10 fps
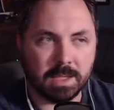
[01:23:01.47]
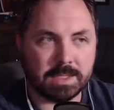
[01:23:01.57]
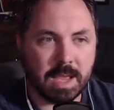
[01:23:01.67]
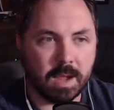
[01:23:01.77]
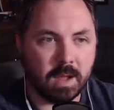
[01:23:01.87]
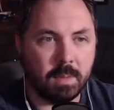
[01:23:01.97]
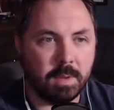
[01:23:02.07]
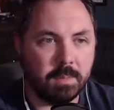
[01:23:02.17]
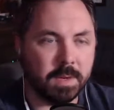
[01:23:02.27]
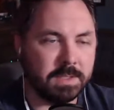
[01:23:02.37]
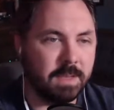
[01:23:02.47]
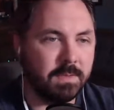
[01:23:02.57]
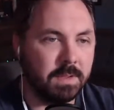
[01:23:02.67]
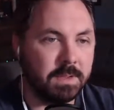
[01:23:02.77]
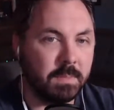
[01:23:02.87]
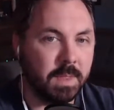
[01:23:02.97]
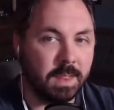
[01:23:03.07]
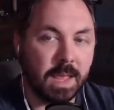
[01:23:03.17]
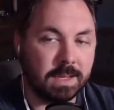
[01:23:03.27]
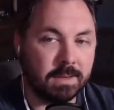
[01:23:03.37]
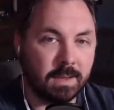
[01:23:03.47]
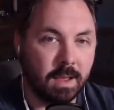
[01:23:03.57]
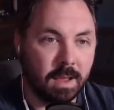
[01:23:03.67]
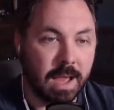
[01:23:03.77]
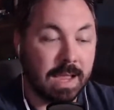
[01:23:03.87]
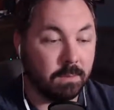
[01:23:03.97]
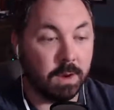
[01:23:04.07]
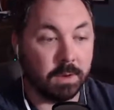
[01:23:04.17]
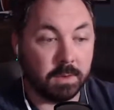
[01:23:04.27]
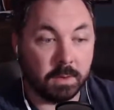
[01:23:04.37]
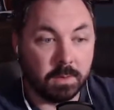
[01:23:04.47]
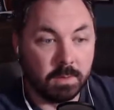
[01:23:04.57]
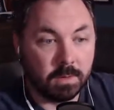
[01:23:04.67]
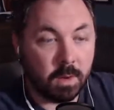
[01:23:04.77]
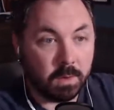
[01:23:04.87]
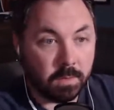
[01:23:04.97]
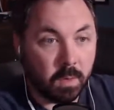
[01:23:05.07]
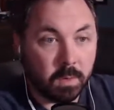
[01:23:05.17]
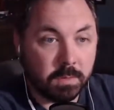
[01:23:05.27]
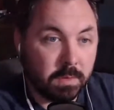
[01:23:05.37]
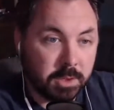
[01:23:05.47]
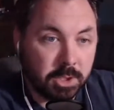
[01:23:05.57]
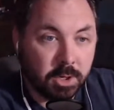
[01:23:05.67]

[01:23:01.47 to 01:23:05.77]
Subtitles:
it's that common, but it's definitely something that I want to do going forward for sure.